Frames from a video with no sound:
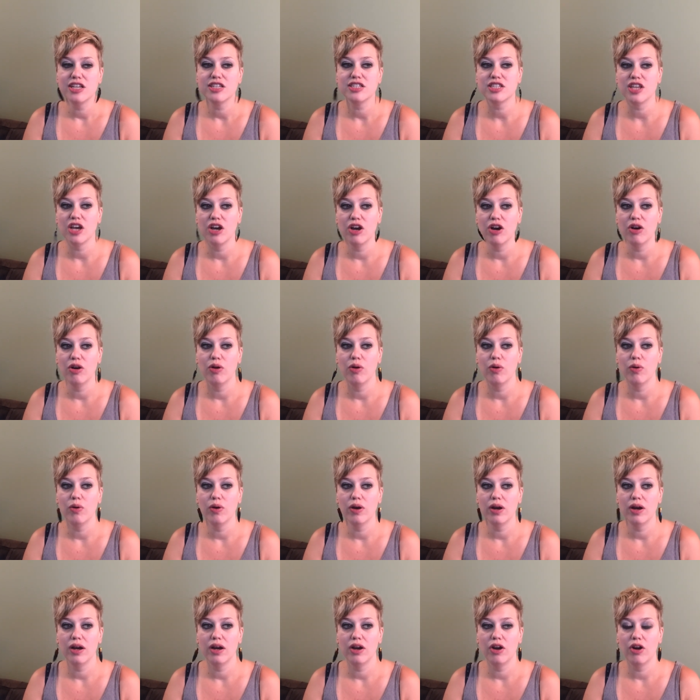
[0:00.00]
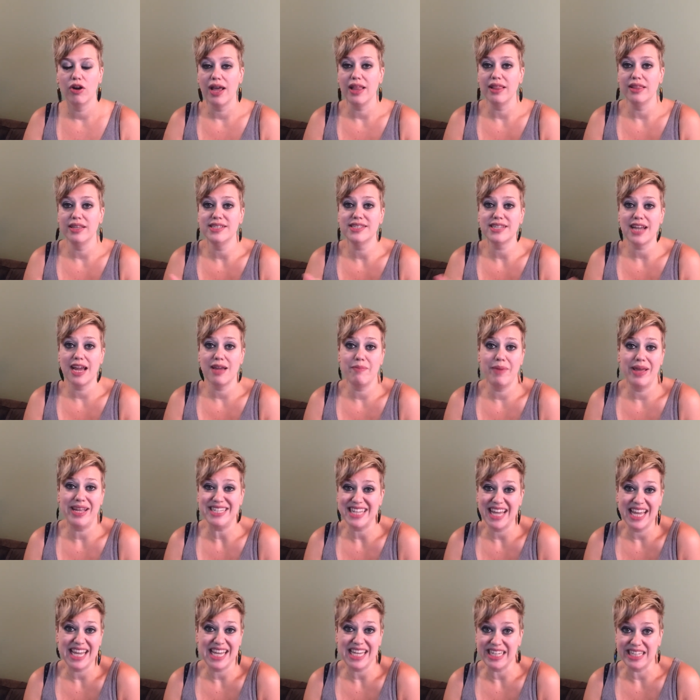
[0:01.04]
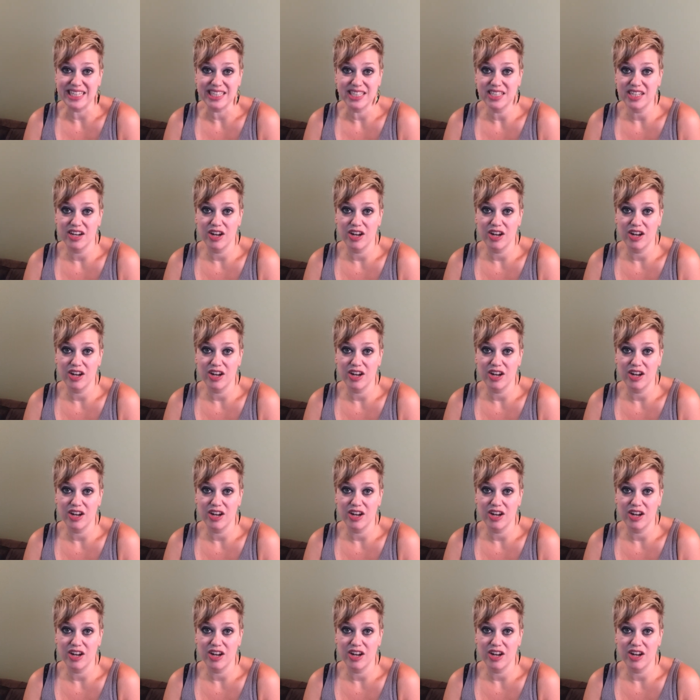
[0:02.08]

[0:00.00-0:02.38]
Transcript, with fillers: So, or at least I maintained.